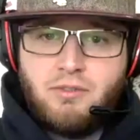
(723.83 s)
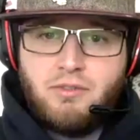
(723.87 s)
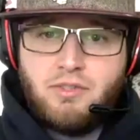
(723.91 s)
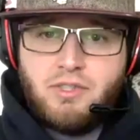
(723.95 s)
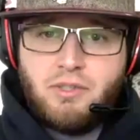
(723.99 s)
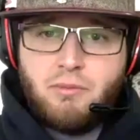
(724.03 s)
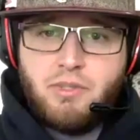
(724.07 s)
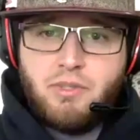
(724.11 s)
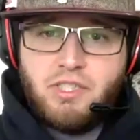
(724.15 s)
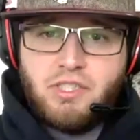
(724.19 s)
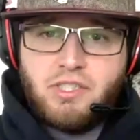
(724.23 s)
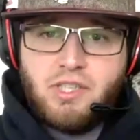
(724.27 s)
So
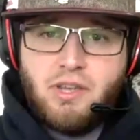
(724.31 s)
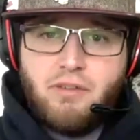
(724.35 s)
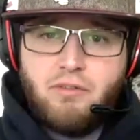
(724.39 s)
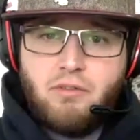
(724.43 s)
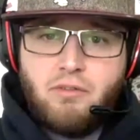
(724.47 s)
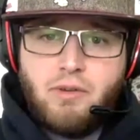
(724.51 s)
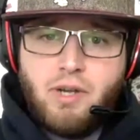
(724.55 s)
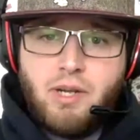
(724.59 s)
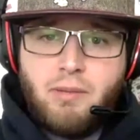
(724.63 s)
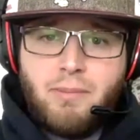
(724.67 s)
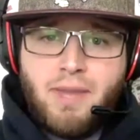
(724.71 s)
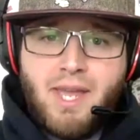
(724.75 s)
we just covered
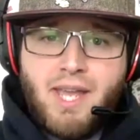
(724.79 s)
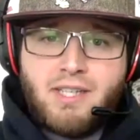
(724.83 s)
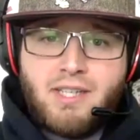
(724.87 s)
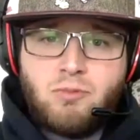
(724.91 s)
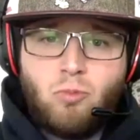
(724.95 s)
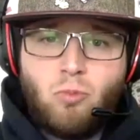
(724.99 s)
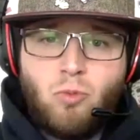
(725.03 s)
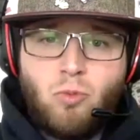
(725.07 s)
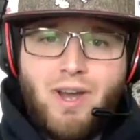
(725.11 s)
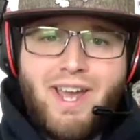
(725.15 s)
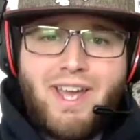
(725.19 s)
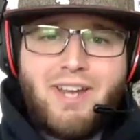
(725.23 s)
running backs,
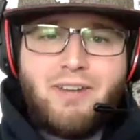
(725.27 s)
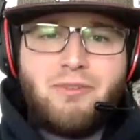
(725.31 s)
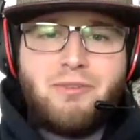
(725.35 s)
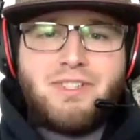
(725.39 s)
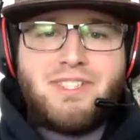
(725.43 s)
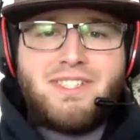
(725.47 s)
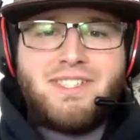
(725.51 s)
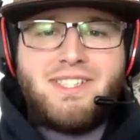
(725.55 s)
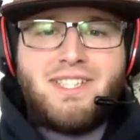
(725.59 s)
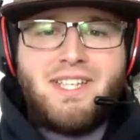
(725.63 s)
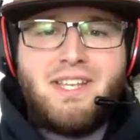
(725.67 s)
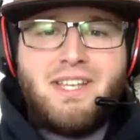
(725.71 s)
wide
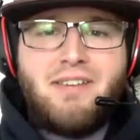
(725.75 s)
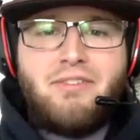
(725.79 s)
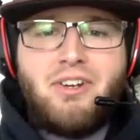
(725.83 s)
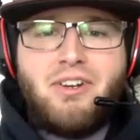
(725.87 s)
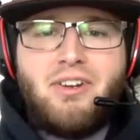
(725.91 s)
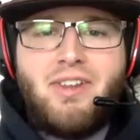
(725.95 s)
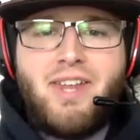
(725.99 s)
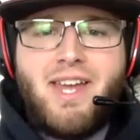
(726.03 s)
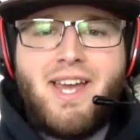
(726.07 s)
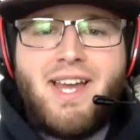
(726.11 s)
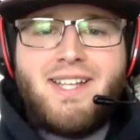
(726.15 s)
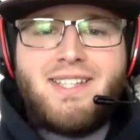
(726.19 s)
receiver.
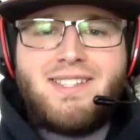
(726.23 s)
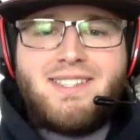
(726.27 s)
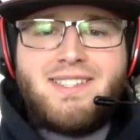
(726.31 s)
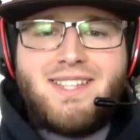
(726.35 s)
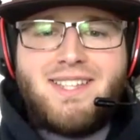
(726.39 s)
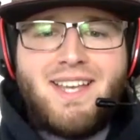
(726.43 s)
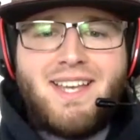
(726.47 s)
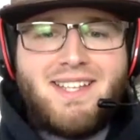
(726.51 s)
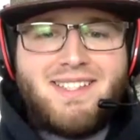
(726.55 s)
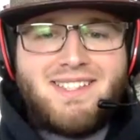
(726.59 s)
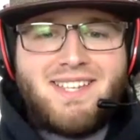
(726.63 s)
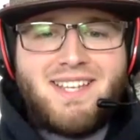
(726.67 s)
That's
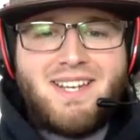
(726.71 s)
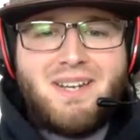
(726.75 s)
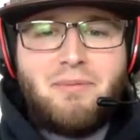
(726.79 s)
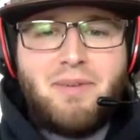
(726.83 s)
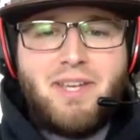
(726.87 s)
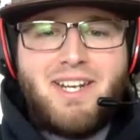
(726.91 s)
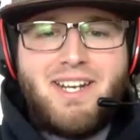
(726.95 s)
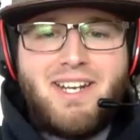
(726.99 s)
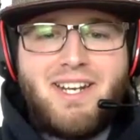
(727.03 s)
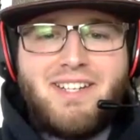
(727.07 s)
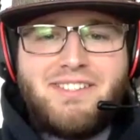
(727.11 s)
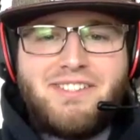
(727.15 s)
going to be
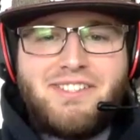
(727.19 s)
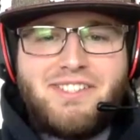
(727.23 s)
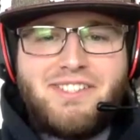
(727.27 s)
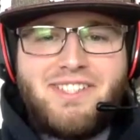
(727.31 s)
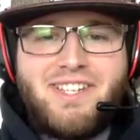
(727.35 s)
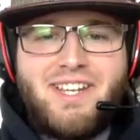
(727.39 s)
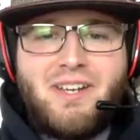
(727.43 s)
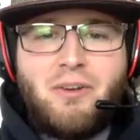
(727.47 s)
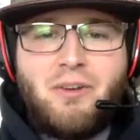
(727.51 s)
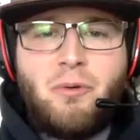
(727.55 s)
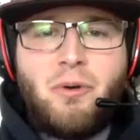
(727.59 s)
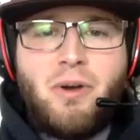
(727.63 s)
an
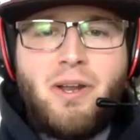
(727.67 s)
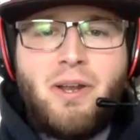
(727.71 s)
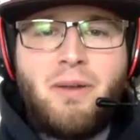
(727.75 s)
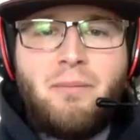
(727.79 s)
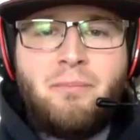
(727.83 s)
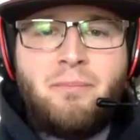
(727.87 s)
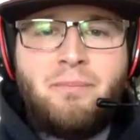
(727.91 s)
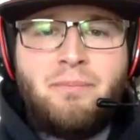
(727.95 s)
interesting one.